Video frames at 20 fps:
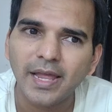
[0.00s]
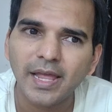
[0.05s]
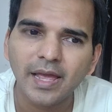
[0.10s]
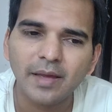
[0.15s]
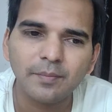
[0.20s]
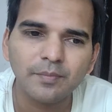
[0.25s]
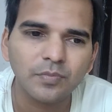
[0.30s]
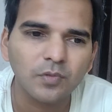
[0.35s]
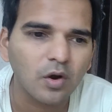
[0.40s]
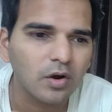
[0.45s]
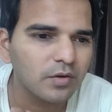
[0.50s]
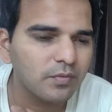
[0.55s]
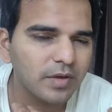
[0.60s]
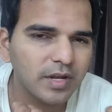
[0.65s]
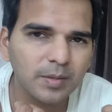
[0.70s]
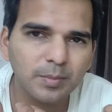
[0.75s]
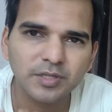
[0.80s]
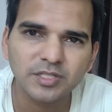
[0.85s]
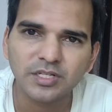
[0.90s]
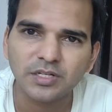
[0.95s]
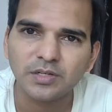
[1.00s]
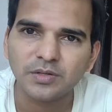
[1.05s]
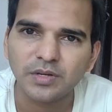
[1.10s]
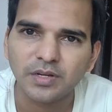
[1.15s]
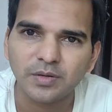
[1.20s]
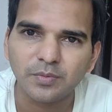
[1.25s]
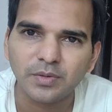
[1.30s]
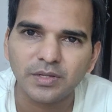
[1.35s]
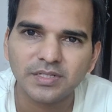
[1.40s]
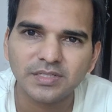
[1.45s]
am not very much
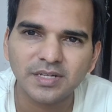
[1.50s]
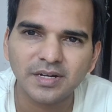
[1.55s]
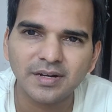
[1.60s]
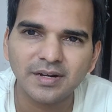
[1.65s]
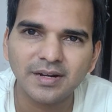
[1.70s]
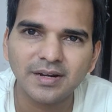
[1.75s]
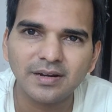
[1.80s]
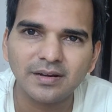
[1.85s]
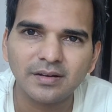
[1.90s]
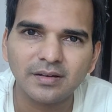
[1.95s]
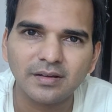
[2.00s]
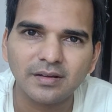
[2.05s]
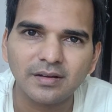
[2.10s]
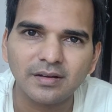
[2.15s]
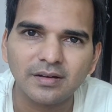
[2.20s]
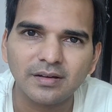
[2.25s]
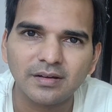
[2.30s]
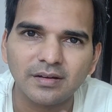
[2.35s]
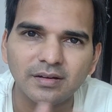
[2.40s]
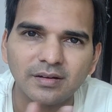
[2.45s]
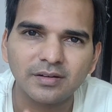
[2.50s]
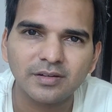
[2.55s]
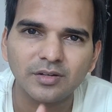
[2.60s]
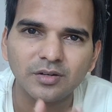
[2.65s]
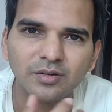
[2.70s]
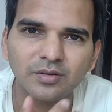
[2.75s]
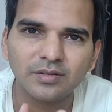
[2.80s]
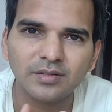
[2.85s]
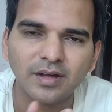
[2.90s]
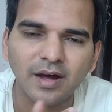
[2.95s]
invested in
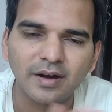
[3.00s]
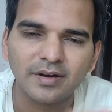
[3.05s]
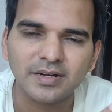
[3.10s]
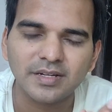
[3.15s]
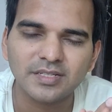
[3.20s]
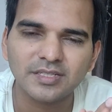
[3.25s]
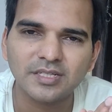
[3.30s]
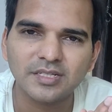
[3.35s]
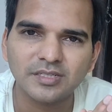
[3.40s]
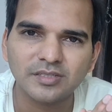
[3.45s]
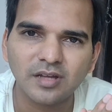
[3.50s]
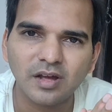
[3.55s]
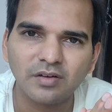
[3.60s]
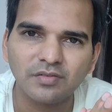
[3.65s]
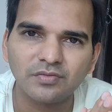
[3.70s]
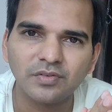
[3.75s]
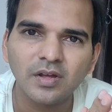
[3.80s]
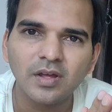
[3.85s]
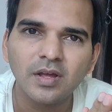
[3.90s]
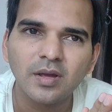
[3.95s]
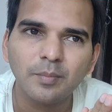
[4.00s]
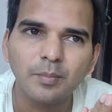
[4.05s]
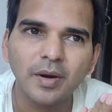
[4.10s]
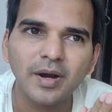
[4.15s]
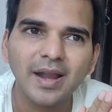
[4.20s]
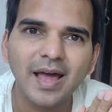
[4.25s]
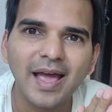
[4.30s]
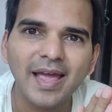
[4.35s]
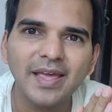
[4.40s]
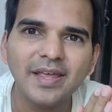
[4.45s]
the artistry stuff,
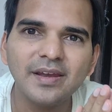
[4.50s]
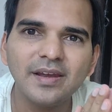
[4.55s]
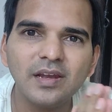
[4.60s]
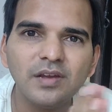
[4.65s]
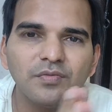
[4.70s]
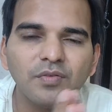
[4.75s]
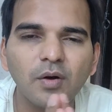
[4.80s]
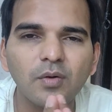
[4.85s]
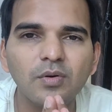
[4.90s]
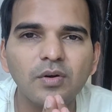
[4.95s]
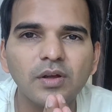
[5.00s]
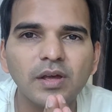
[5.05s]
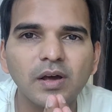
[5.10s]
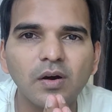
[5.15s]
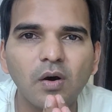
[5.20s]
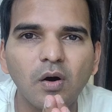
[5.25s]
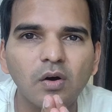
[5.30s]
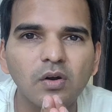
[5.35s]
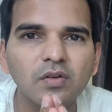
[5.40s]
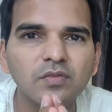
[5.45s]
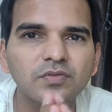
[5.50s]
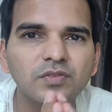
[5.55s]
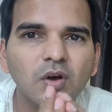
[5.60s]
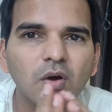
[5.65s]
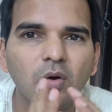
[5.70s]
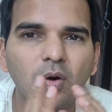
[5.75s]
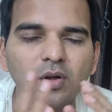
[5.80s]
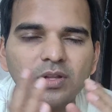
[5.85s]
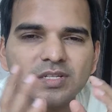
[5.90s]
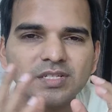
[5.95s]
but I really found all of the
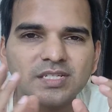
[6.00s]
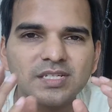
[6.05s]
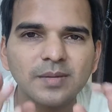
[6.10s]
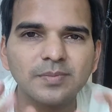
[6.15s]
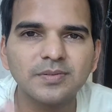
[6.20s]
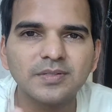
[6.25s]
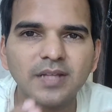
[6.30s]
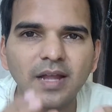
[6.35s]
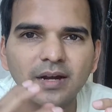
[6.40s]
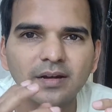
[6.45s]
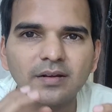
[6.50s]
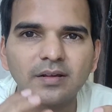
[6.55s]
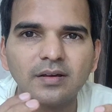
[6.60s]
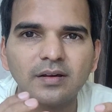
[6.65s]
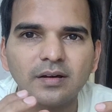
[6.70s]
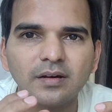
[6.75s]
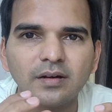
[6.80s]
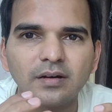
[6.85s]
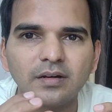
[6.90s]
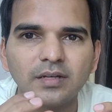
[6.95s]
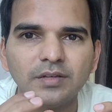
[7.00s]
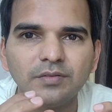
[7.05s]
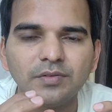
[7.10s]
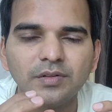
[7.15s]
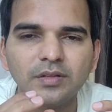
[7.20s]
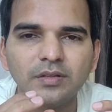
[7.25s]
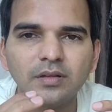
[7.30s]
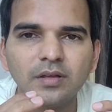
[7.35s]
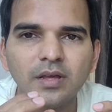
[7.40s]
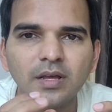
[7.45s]
concepts that
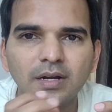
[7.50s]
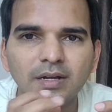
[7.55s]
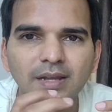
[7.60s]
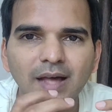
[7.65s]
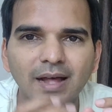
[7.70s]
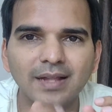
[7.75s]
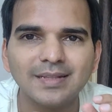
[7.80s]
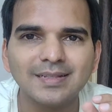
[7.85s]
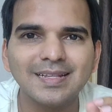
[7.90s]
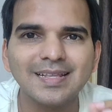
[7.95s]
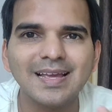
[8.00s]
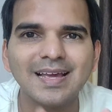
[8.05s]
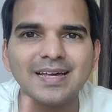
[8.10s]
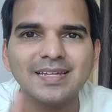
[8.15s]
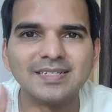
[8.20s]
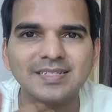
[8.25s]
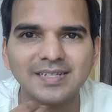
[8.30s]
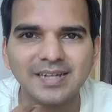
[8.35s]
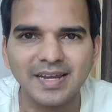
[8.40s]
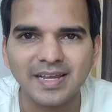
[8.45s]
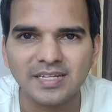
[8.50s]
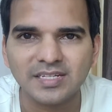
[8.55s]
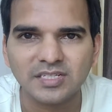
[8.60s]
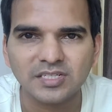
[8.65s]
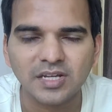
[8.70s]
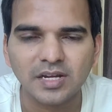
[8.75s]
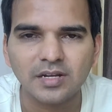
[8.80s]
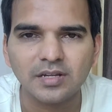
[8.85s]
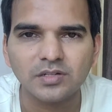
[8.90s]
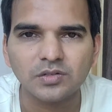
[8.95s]
even Dante has raised
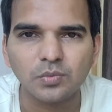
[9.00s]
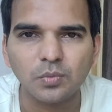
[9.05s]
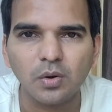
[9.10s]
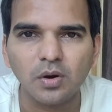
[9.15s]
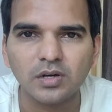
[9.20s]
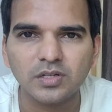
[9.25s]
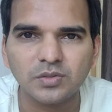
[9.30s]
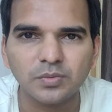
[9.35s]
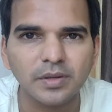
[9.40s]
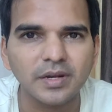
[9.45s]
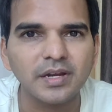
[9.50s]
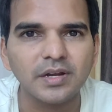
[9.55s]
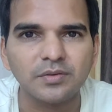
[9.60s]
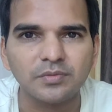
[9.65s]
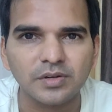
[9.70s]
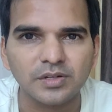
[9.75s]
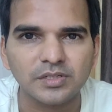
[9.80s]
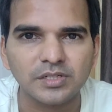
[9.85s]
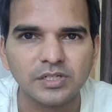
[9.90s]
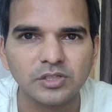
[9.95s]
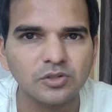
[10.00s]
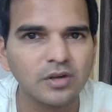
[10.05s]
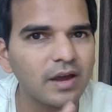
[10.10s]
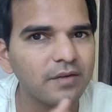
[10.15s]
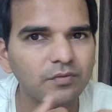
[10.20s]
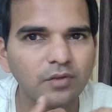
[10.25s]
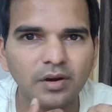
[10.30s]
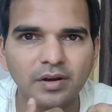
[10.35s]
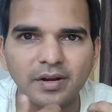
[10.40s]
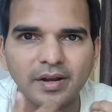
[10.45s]
in his works very interesting. So I have
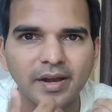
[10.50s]
not